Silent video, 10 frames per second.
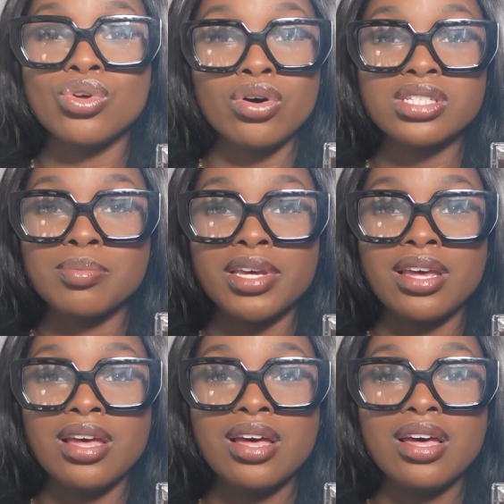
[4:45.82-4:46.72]
talk to
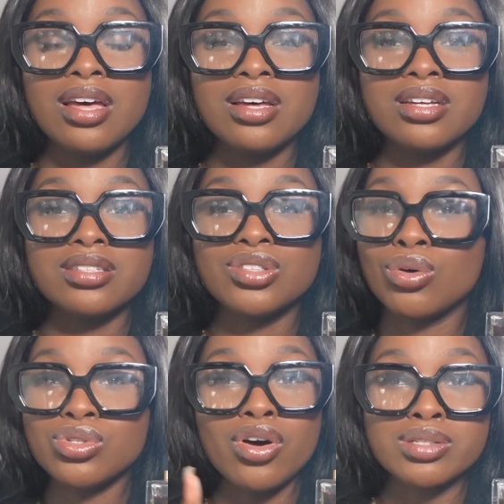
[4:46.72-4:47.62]
me,
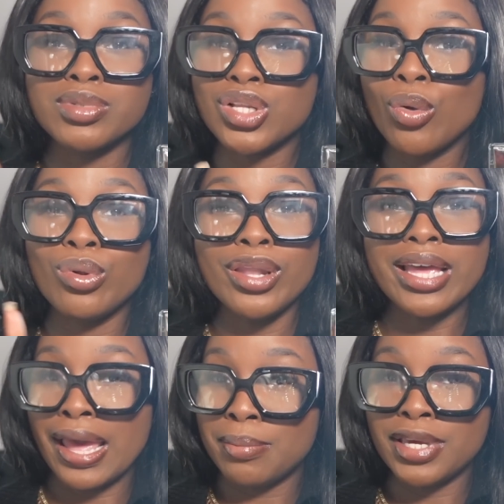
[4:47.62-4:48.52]
don't look at